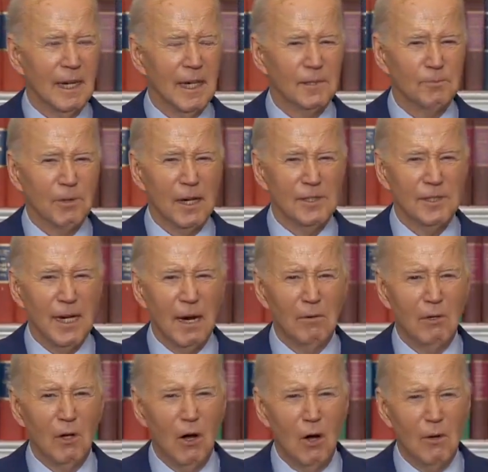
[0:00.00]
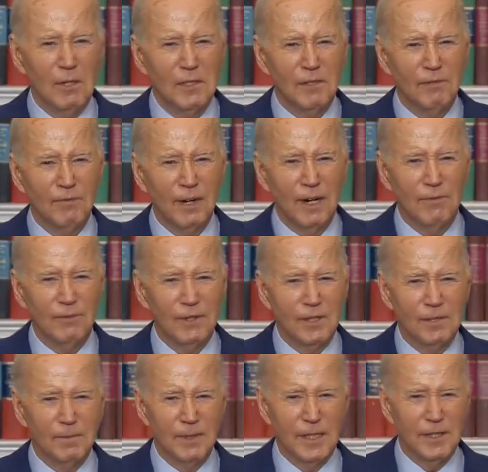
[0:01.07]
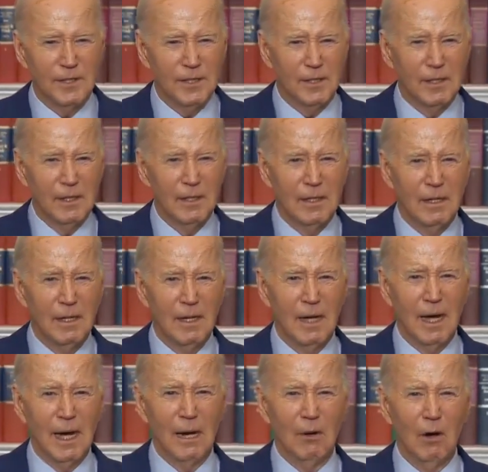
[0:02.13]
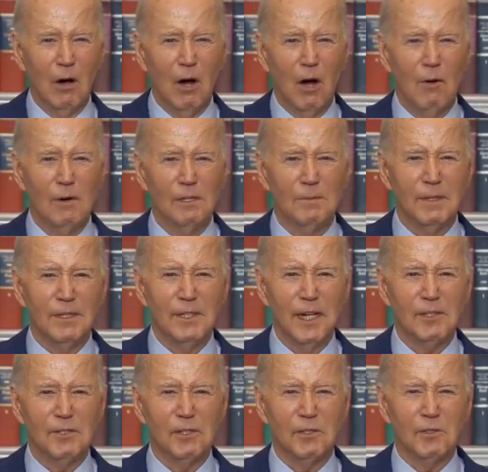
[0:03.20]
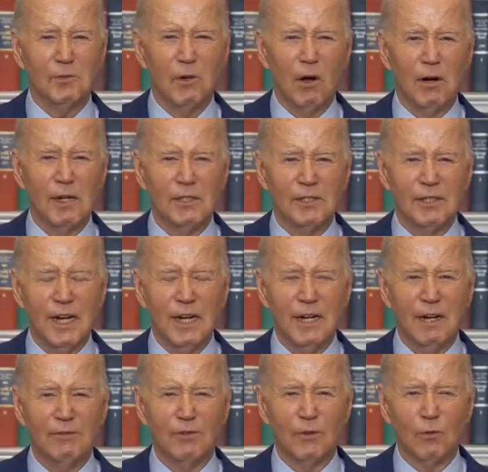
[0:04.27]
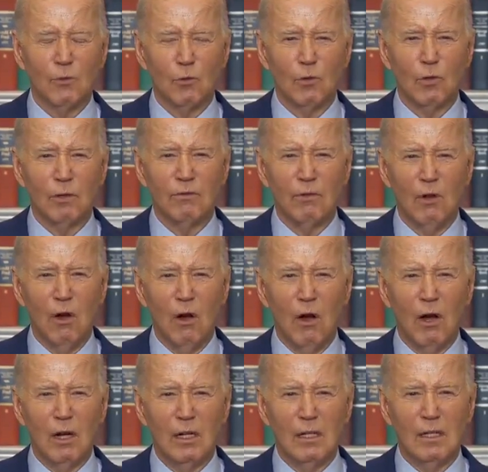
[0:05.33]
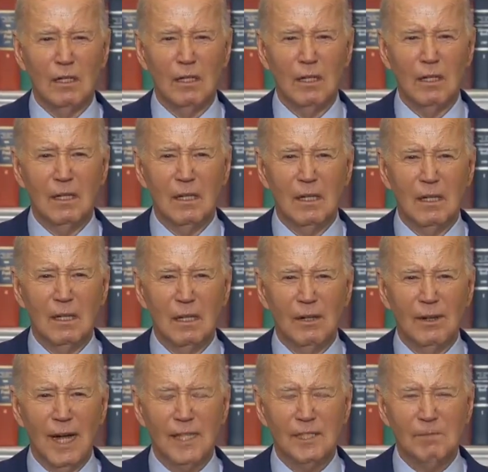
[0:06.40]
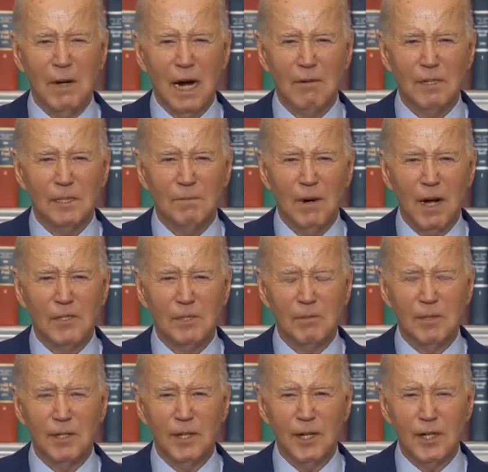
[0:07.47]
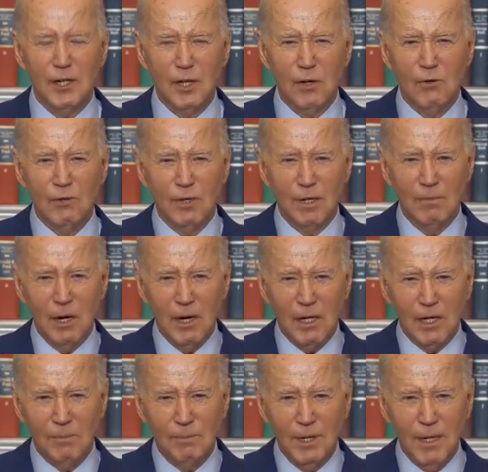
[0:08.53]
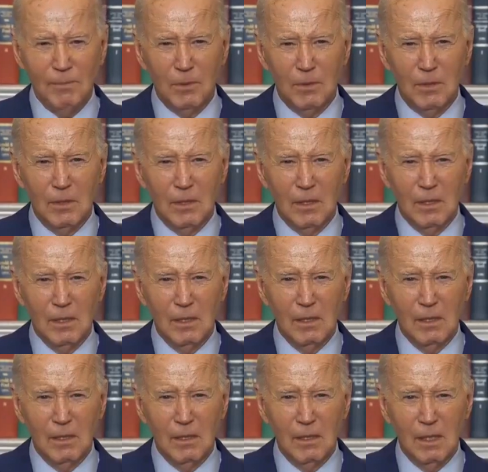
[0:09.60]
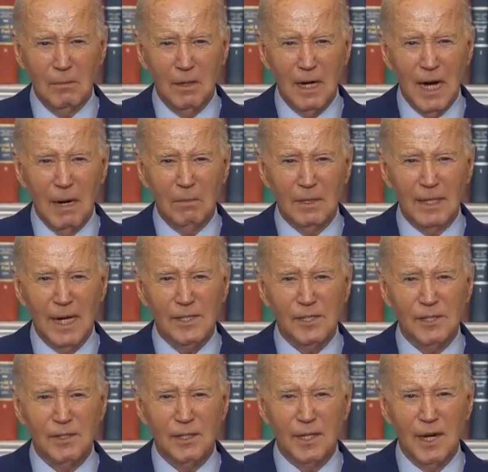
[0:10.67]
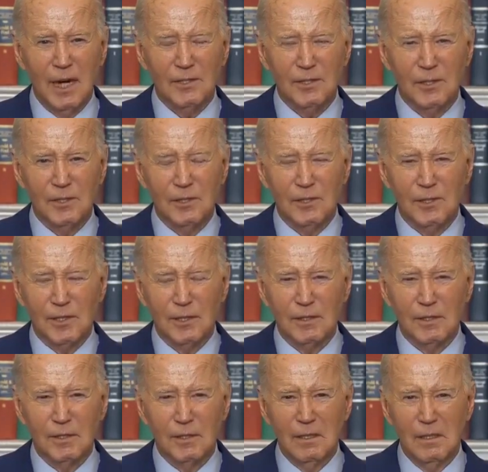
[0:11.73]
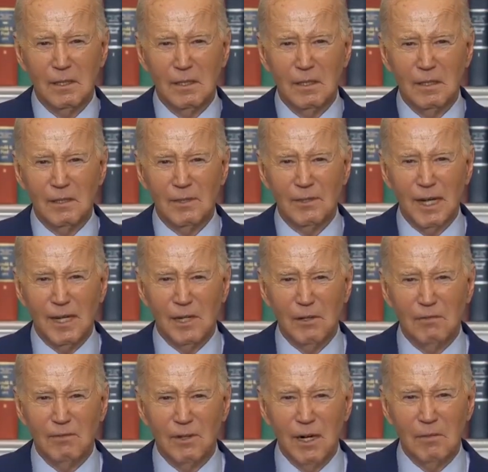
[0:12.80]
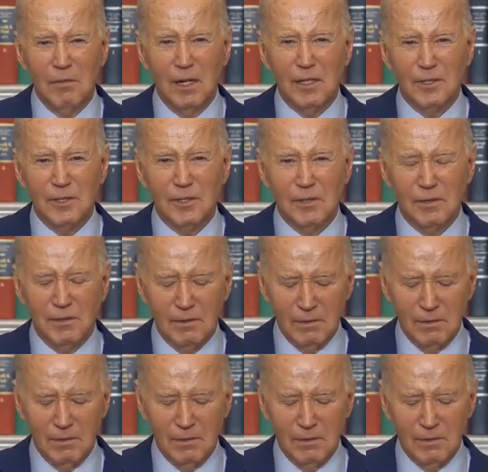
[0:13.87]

as president, I will always defend free speech, and I will always be just as strong in standing up for the rule of law. That's my responsibility to you, the American people, and my obligation to the Constitution. Thank you very much.